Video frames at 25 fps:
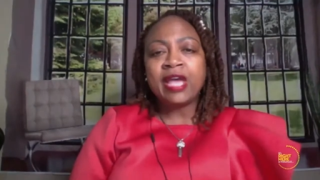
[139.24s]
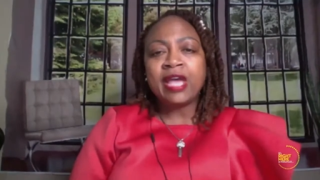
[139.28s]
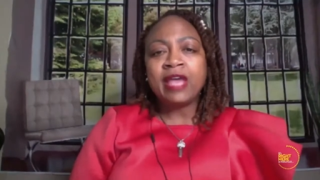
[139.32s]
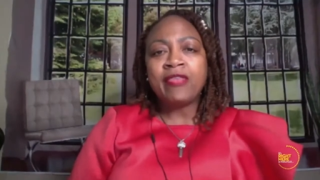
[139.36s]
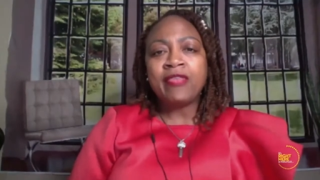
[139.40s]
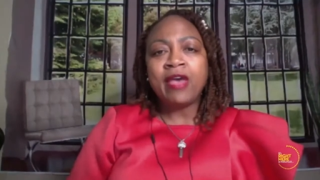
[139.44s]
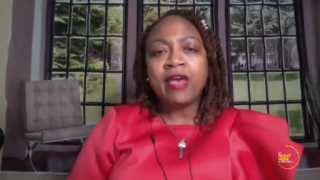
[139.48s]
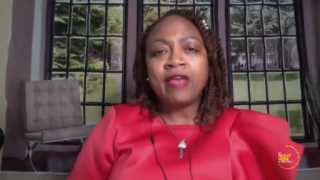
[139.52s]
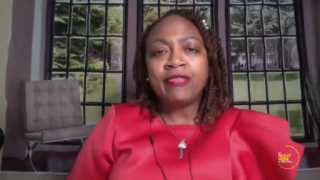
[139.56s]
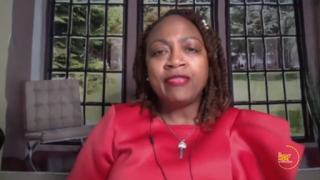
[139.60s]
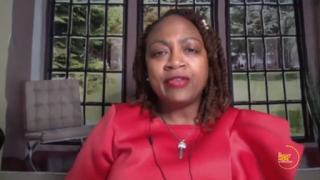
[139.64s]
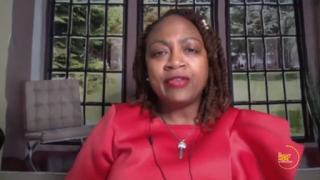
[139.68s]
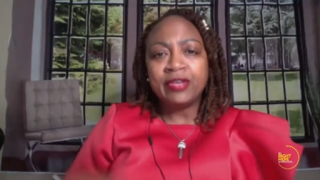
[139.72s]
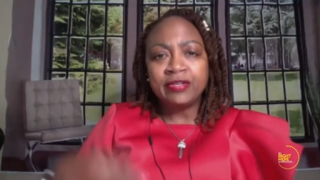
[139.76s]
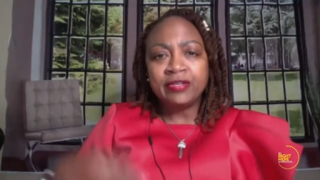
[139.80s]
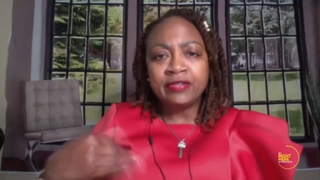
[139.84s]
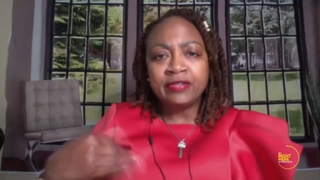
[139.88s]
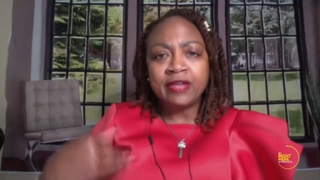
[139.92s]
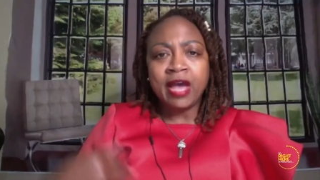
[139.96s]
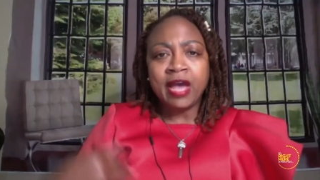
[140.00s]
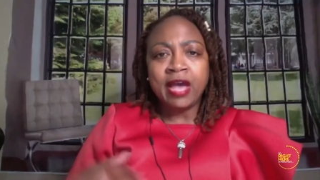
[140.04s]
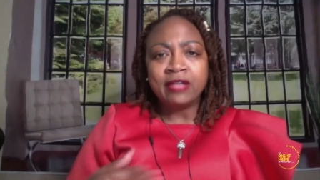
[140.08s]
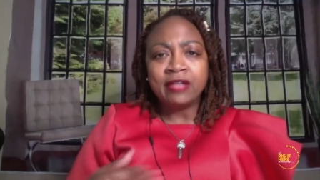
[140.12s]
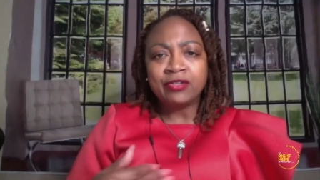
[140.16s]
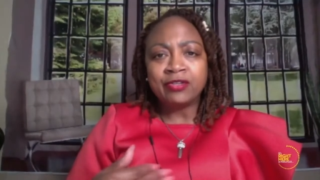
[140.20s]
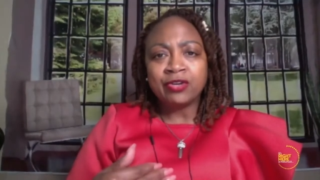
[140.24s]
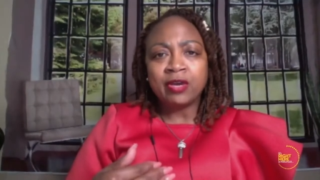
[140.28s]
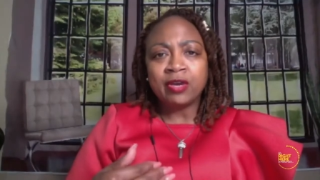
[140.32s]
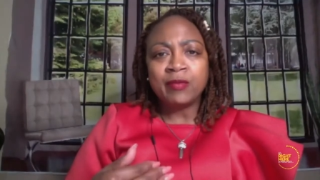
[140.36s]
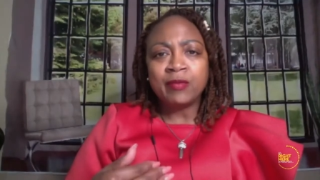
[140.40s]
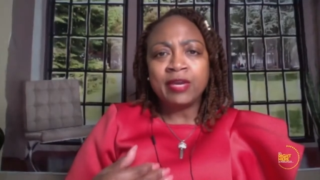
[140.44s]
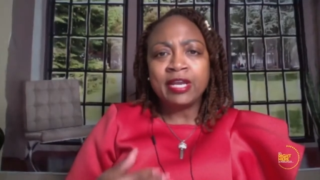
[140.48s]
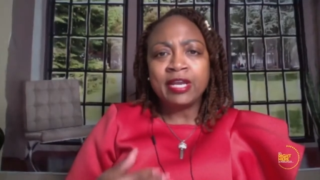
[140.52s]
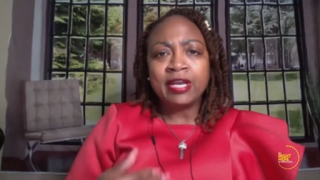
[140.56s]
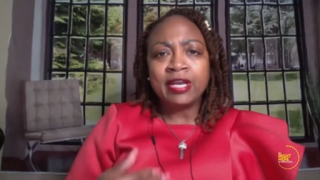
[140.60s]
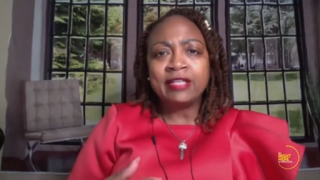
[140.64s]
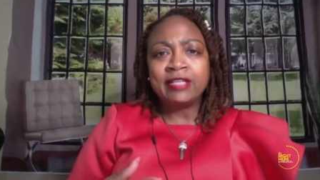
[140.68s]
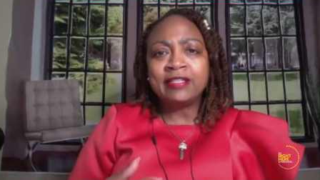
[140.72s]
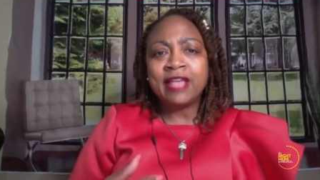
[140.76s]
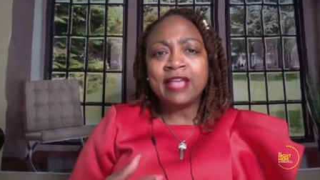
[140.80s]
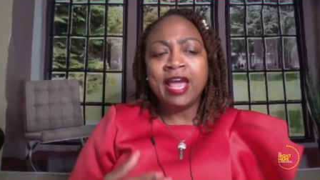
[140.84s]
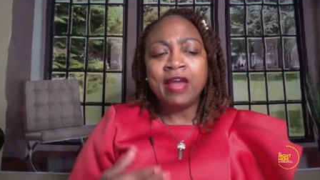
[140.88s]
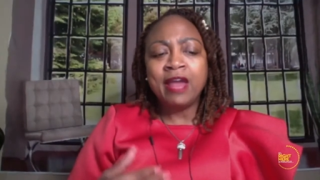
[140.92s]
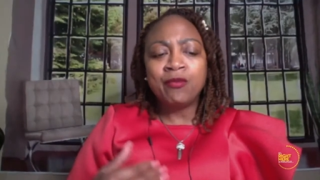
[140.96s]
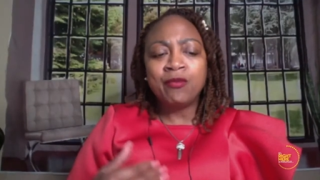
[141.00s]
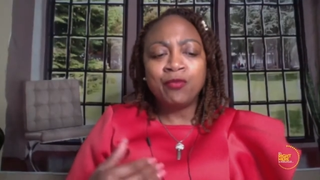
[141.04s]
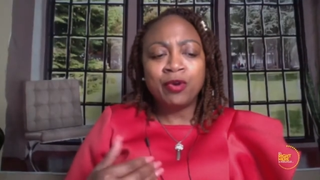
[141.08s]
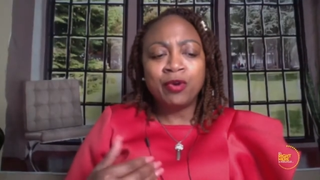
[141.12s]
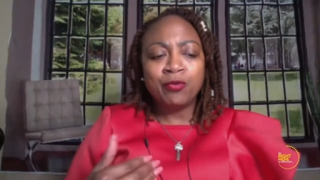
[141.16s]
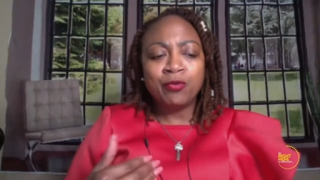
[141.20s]
that these tides are coming in, is that
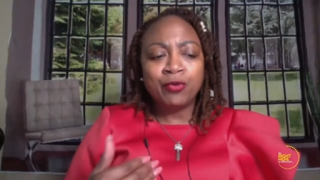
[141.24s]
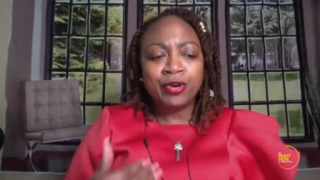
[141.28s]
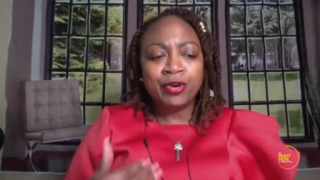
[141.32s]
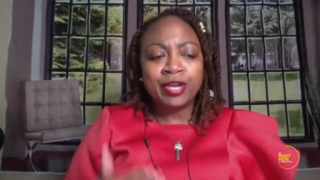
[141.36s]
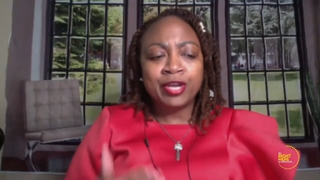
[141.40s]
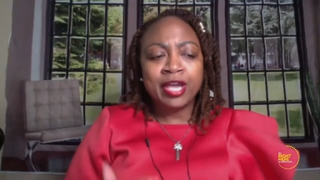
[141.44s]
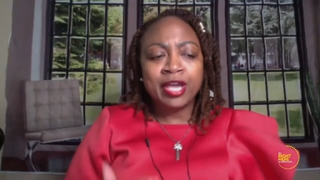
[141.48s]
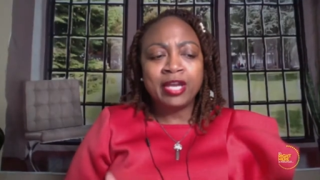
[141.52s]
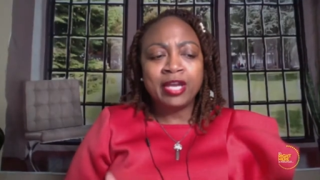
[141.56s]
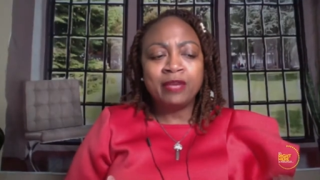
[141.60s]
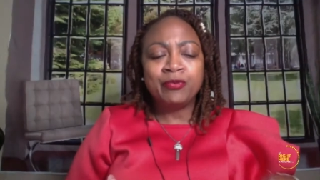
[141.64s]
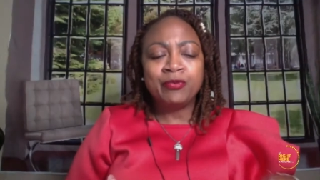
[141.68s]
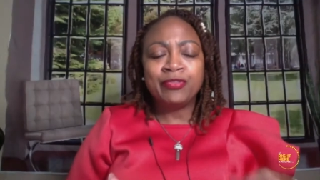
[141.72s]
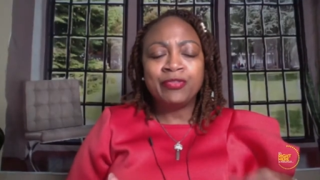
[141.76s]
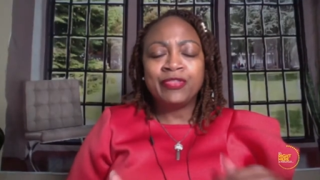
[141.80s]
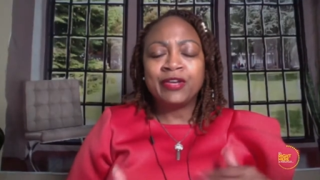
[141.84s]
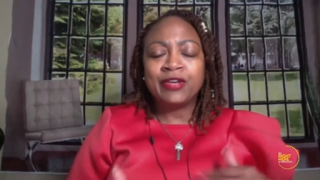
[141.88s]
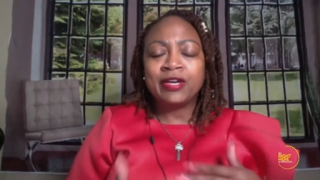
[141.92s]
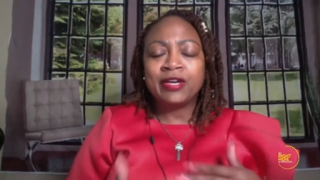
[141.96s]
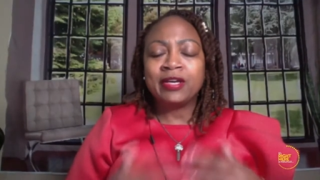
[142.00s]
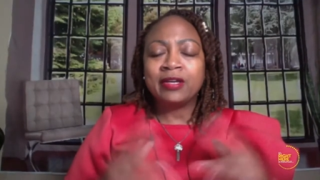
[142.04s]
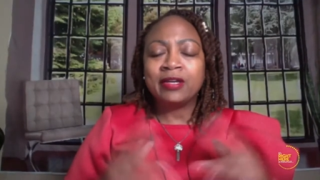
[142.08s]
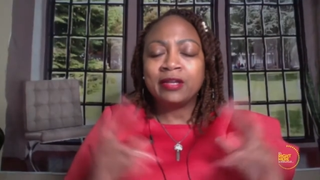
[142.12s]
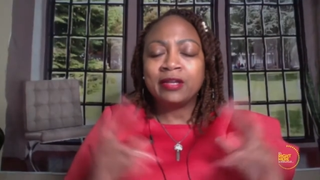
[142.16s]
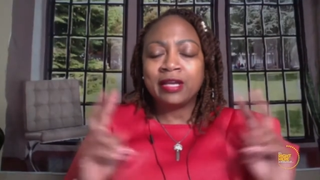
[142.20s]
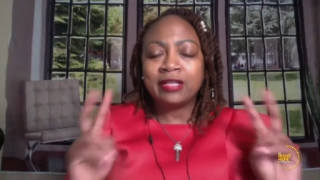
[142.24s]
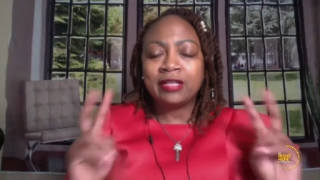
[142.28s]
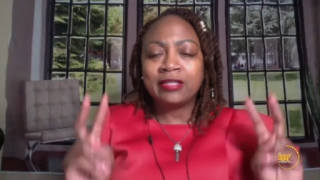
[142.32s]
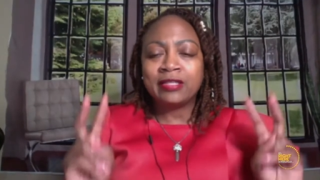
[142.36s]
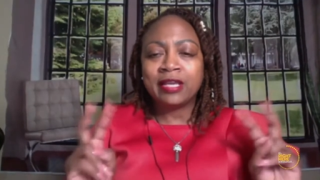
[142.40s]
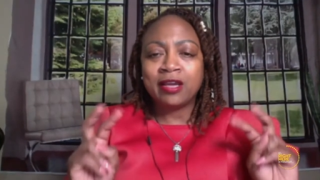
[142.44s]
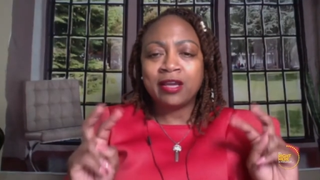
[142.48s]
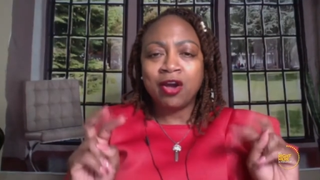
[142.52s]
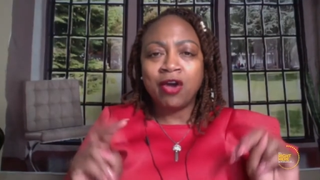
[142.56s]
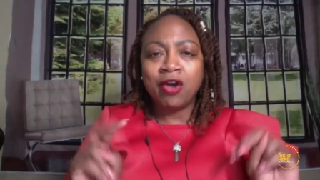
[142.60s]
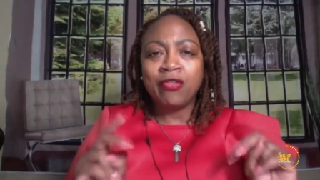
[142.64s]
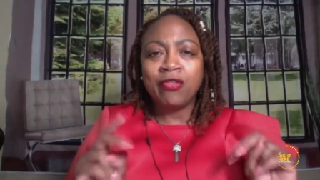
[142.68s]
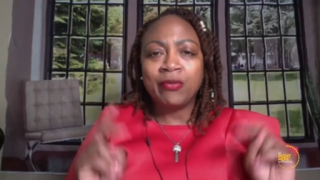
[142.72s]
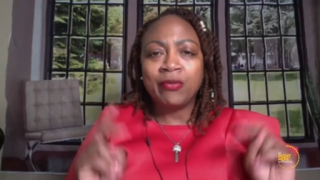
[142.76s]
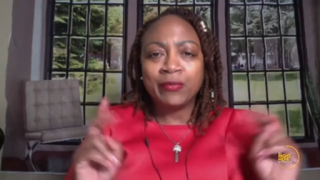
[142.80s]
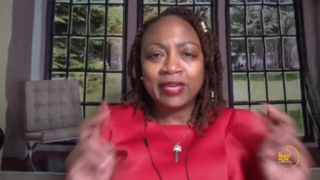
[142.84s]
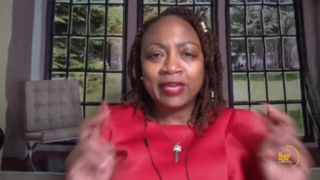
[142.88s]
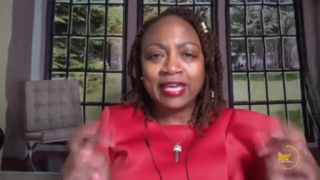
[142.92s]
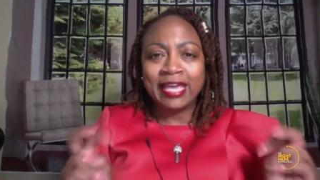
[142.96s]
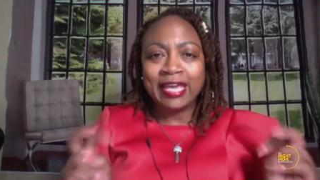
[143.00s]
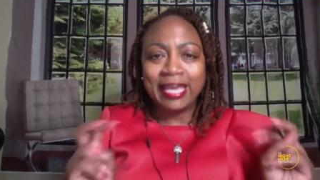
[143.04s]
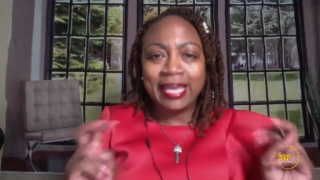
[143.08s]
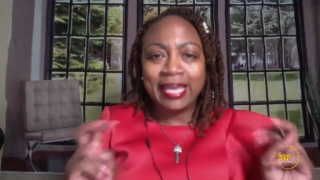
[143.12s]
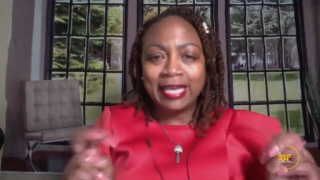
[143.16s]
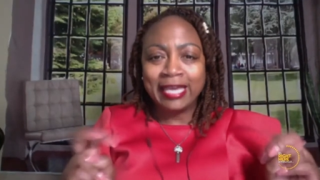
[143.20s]
what we're getting with the, as they call them,
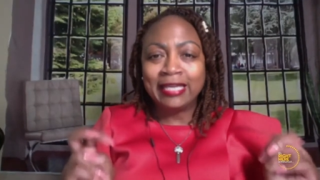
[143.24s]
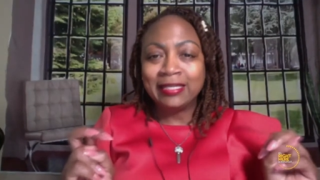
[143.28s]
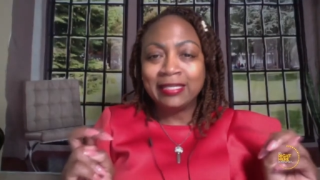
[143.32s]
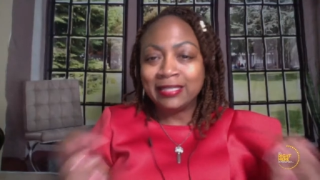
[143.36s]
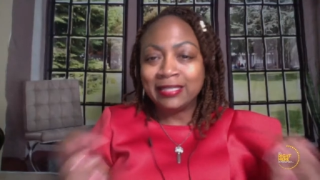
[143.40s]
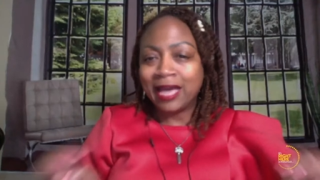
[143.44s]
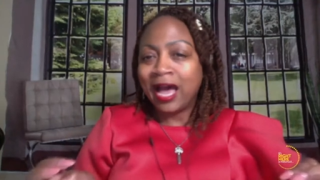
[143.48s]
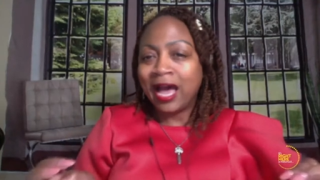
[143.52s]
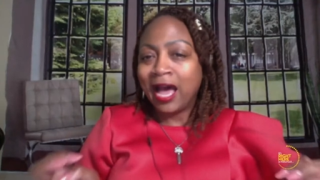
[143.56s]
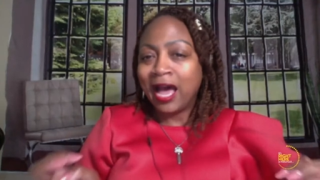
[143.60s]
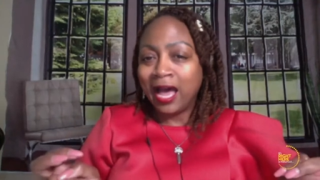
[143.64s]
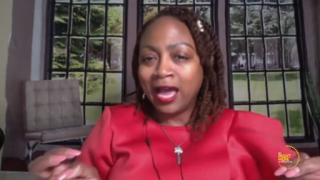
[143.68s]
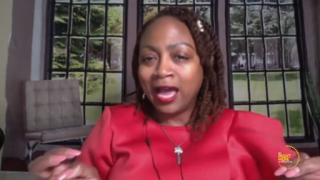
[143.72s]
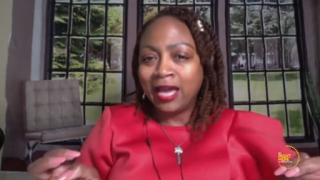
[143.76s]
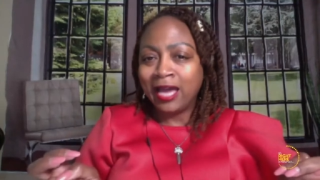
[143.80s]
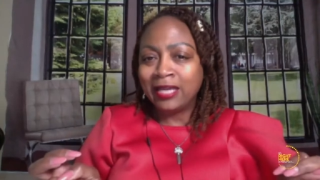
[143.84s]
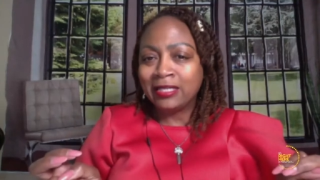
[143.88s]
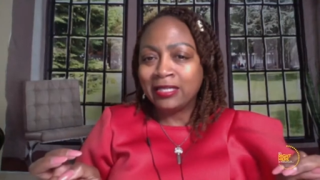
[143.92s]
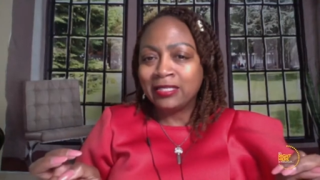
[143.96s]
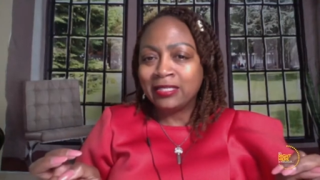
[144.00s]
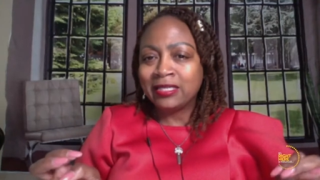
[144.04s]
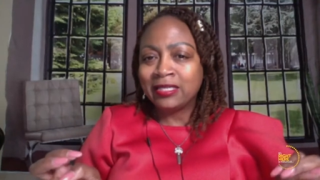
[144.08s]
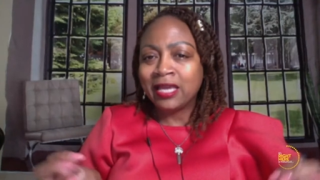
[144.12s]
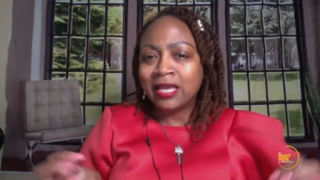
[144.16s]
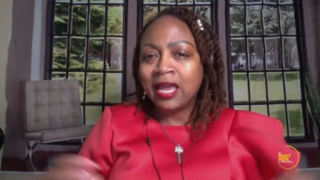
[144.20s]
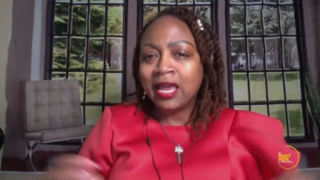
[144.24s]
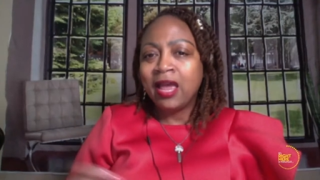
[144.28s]
king tides?